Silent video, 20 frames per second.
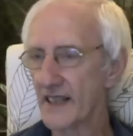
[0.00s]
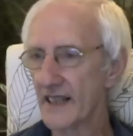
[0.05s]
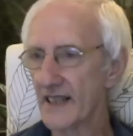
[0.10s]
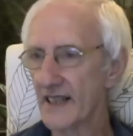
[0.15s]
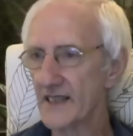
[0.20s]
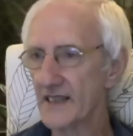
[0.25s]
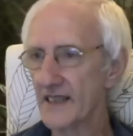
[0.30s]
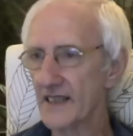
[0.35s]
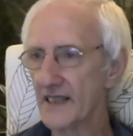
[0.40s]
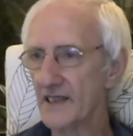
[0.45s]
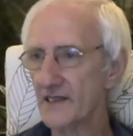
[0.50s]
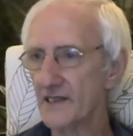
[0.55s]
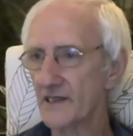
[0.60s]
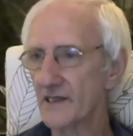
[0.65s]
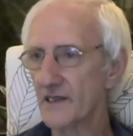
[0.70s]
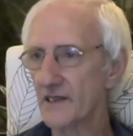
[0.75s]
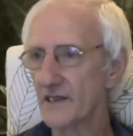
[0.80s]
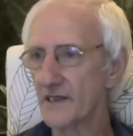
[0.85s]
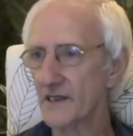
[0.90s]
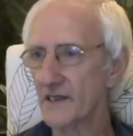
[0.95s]
that's it, you're
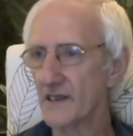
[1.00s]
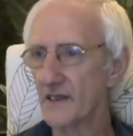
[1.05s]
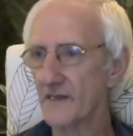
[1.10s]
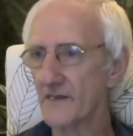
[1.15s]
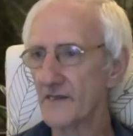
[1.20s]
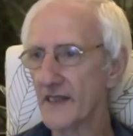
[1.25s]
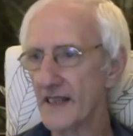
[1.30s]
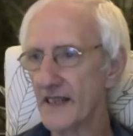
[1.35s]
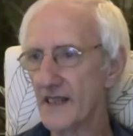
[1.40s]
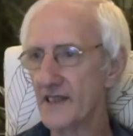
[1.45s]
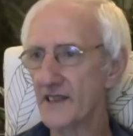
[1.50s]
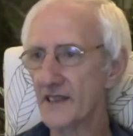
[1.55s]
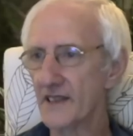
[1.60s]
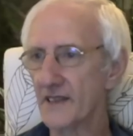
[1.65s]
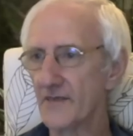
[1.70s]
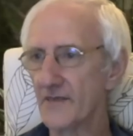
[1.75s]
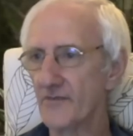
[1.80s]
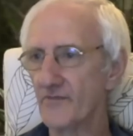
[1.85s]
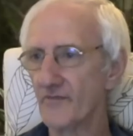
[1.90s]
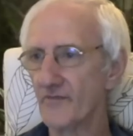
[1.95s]
cooked, you're finished.
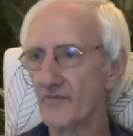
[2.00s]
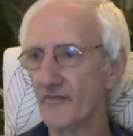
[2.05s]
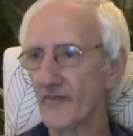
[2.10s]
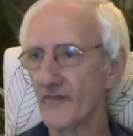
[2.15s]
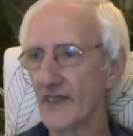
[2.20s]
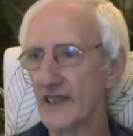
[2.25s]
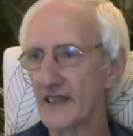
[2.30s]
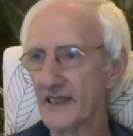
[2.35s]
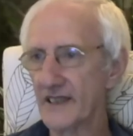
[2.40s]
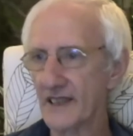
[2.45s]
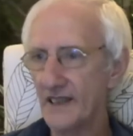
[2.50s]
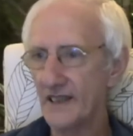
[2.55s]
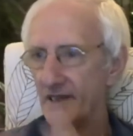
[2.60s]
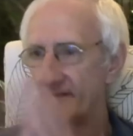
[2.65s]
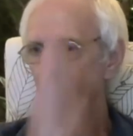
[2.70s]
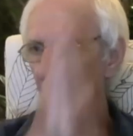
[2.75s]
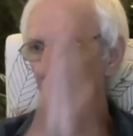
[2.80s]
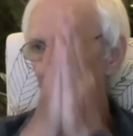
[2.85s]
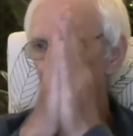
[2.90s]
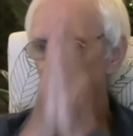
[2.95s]
So
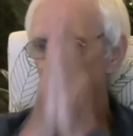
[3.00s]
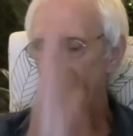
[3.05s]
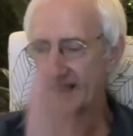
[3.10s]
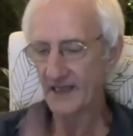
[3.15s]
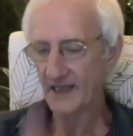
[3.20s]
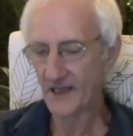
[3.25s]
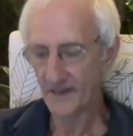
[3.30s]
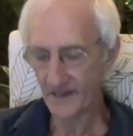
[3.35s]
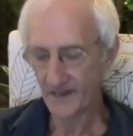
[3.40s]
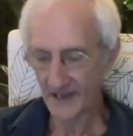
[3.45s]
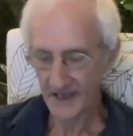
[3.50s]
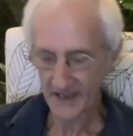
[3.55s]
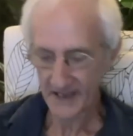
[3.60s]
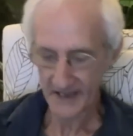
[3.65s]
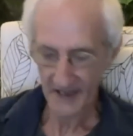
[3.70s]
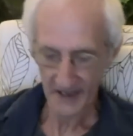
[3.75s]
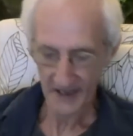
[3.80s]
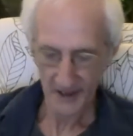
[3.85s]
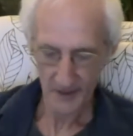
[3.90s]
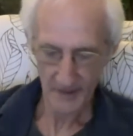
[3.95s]
thank you for
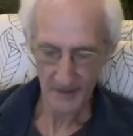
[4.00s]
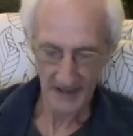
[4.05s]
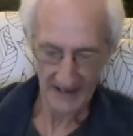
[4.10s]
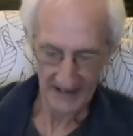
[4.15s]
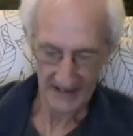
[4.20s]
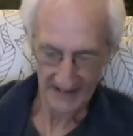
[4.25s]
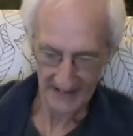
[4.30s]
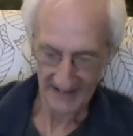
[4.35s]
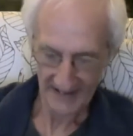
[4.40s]
listening to me.